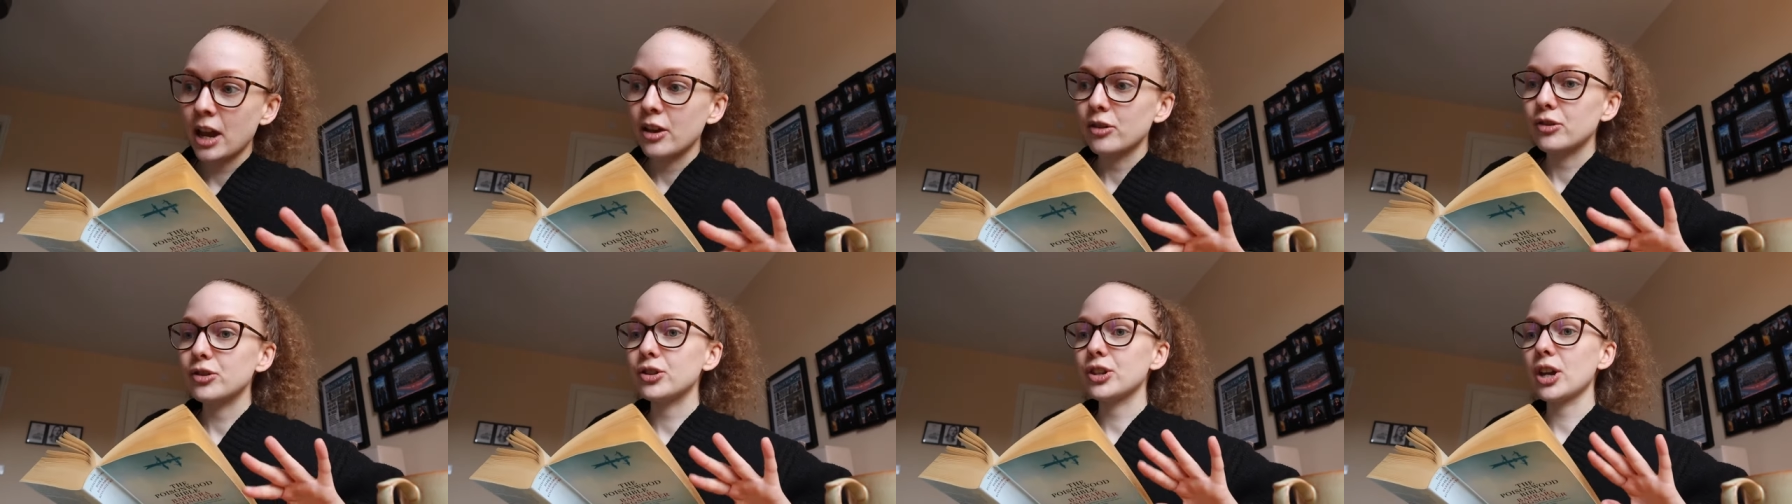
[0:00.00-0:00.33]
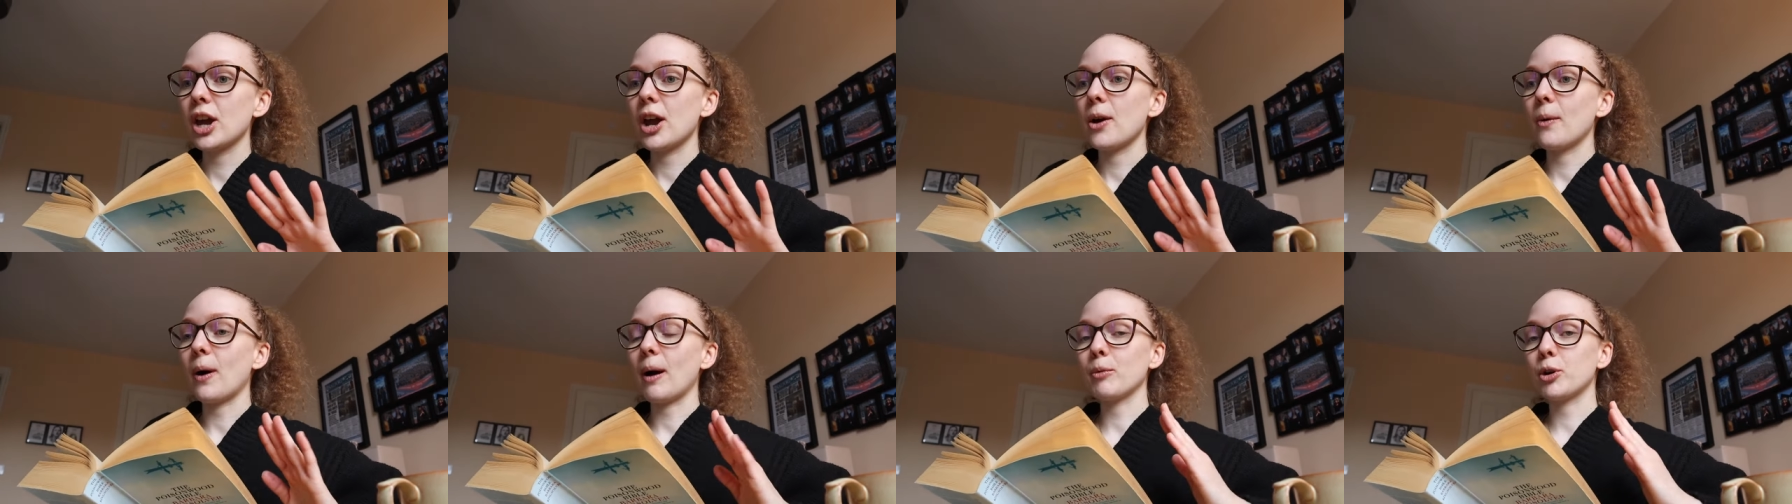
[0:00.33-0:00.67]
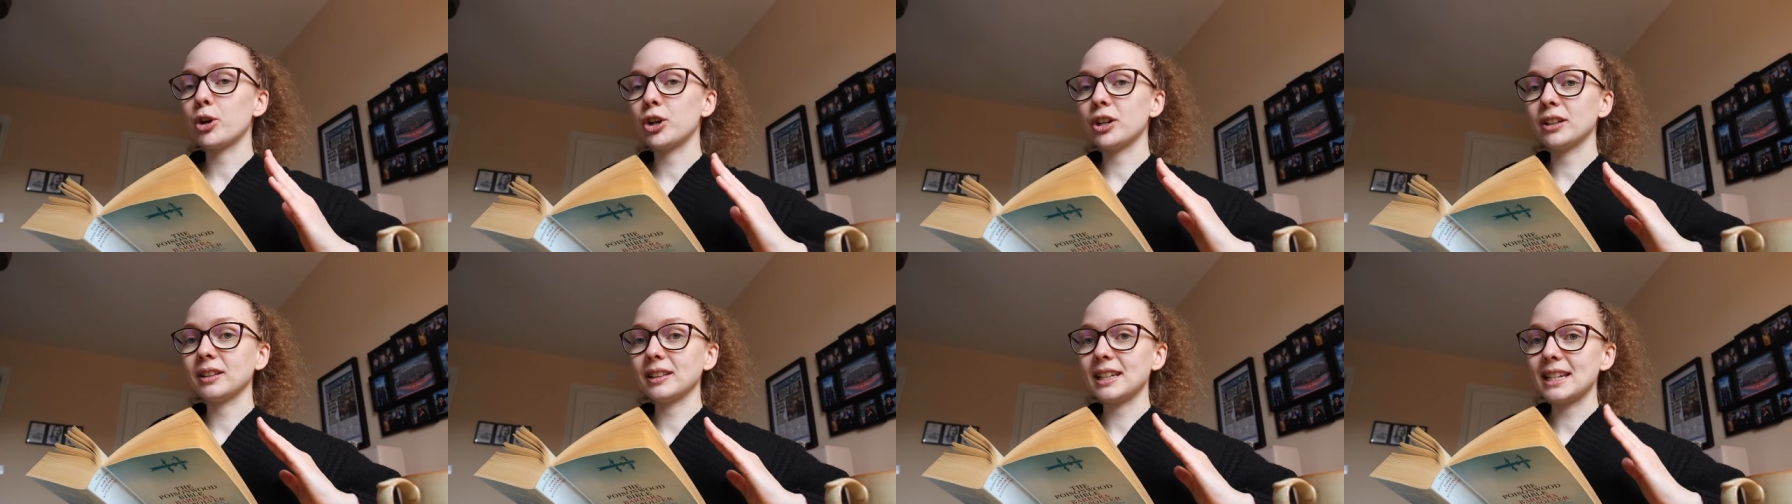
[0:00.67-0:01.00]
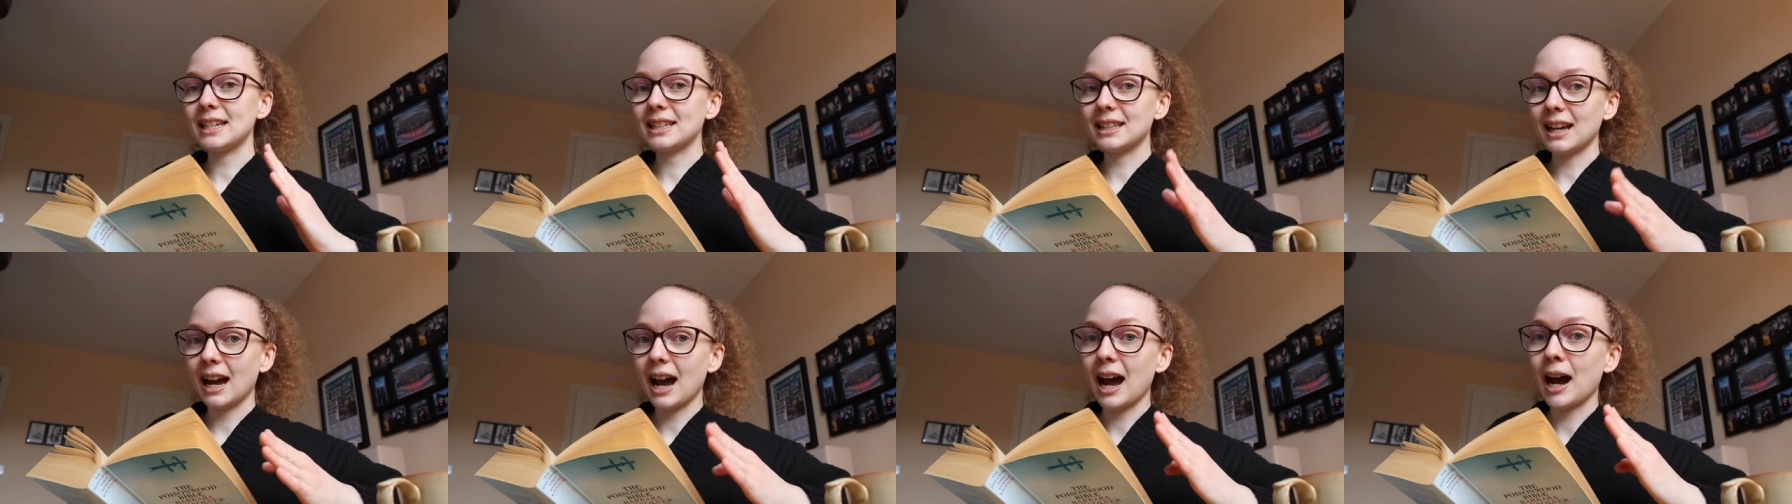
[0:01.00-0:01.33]
So I'm currently
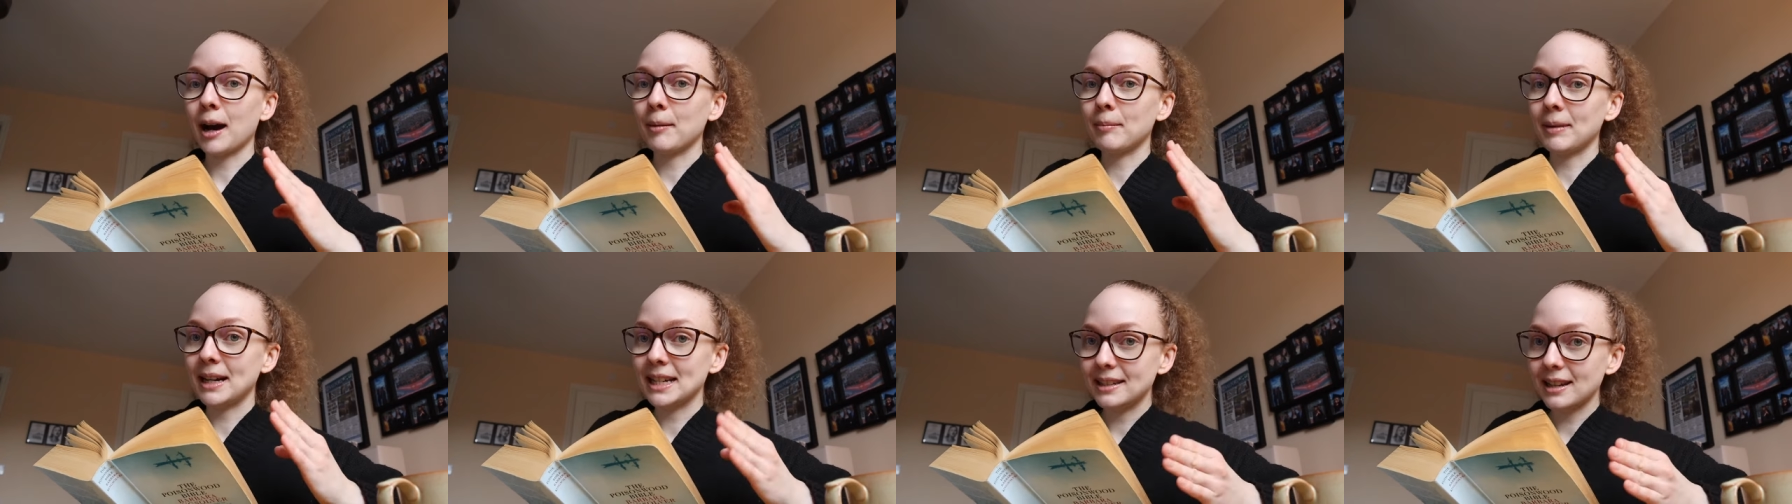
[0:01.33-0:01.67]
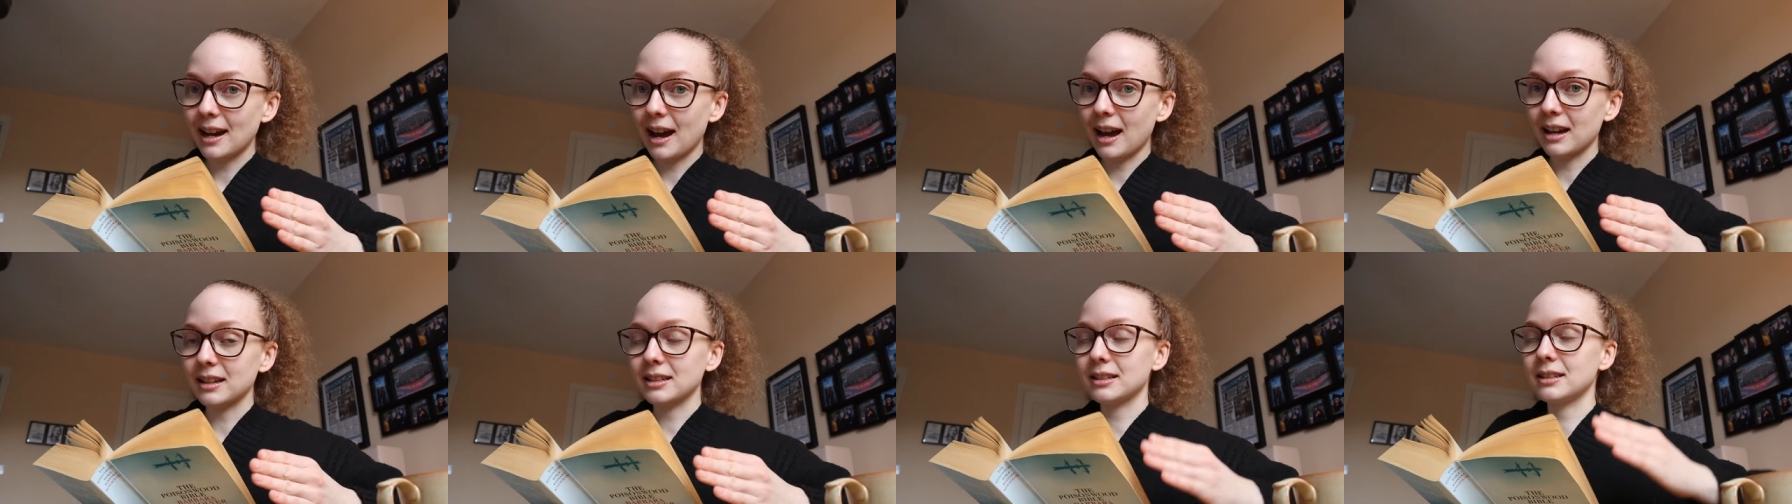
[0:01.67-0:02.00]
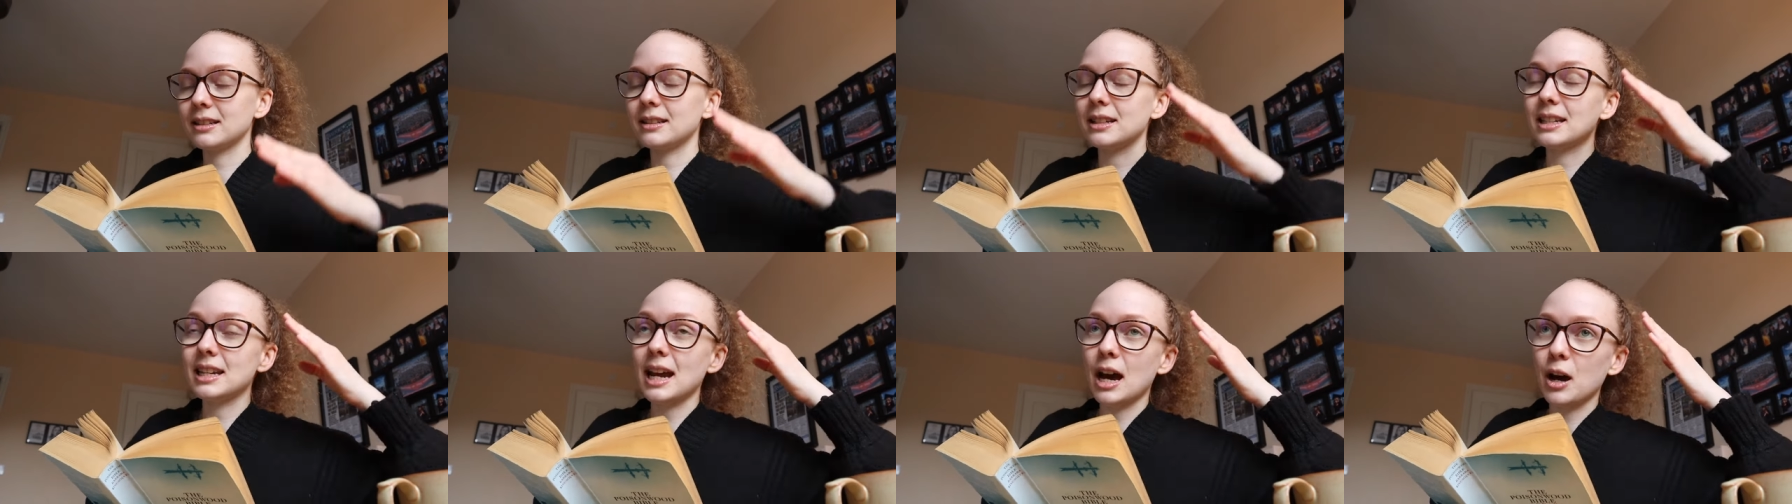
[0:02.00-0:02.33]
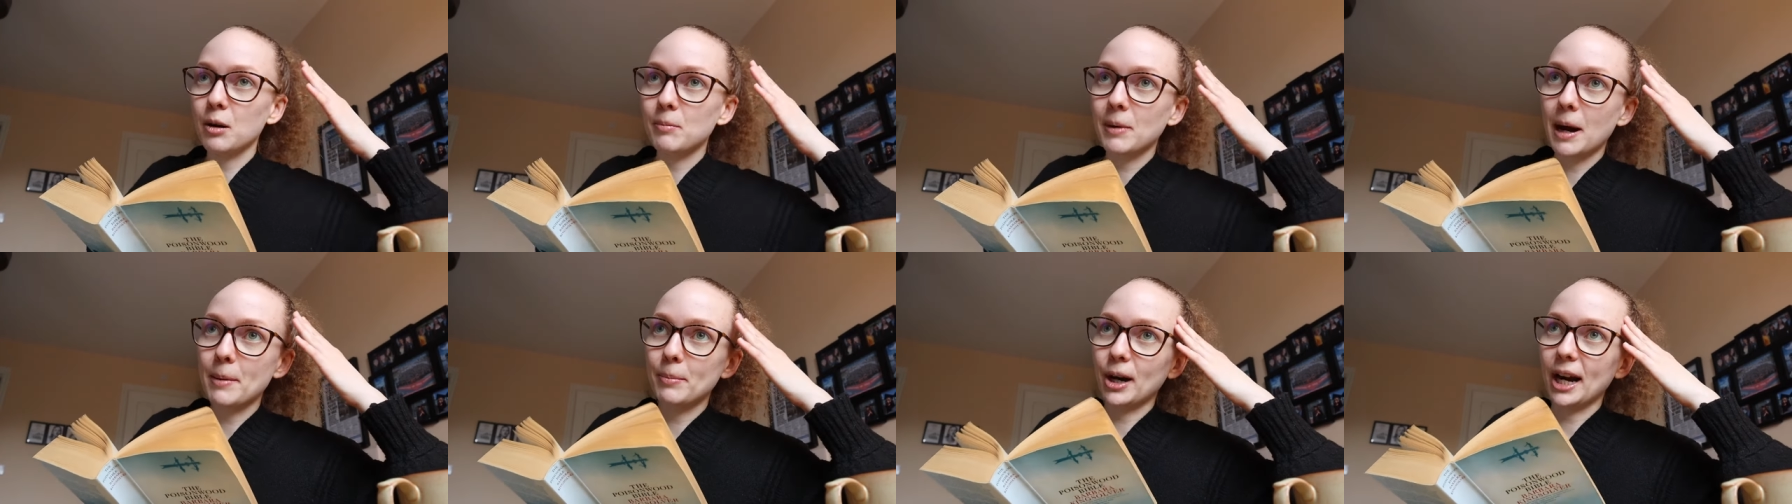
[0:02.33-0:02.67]
sat at my desk to
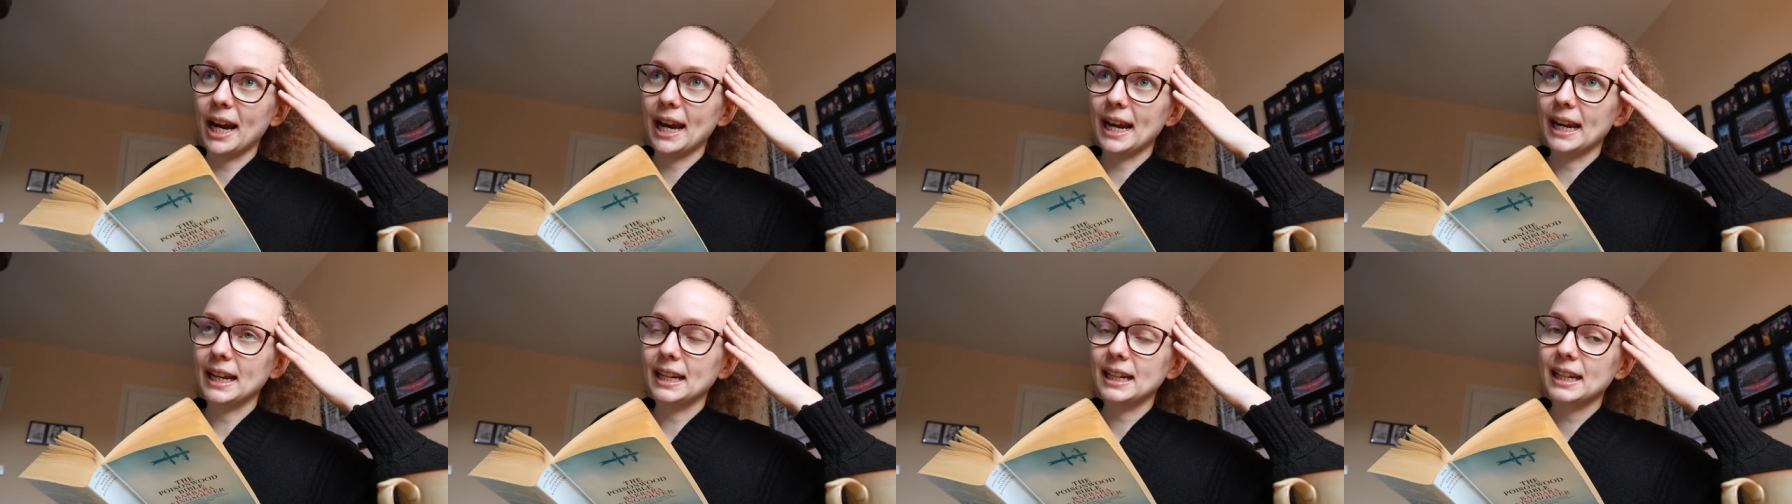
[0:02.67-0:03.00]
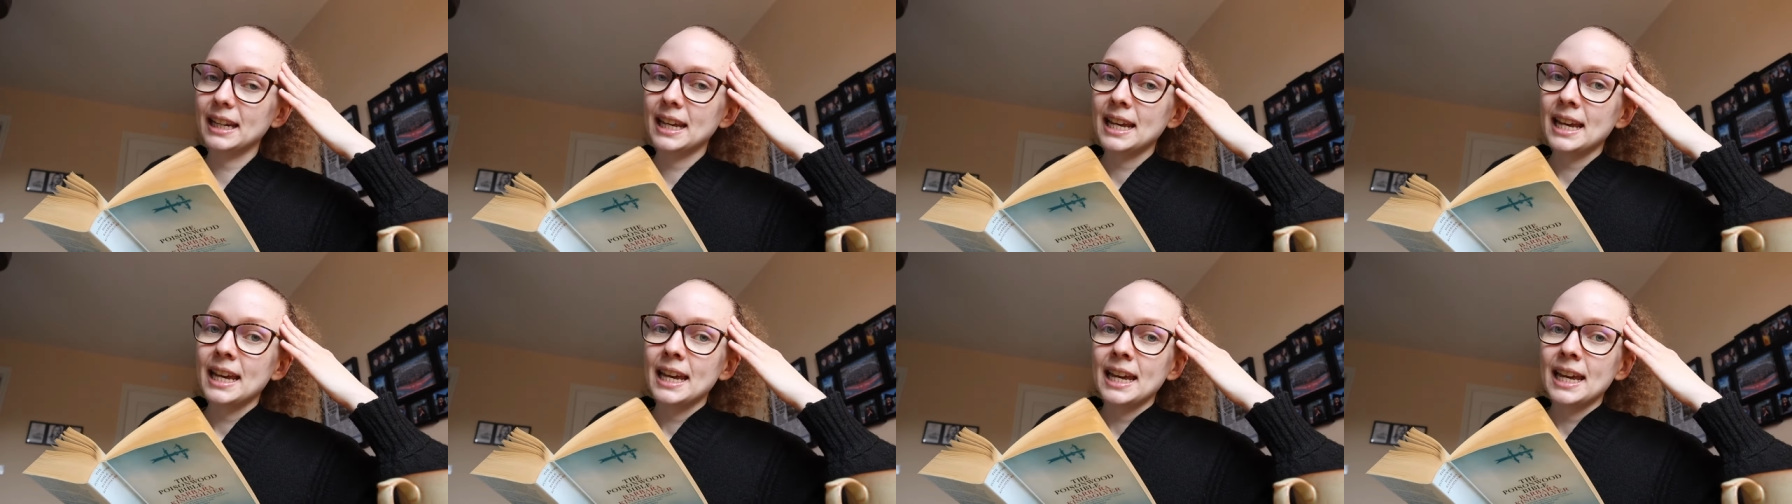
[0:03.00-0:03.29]
tell my brain,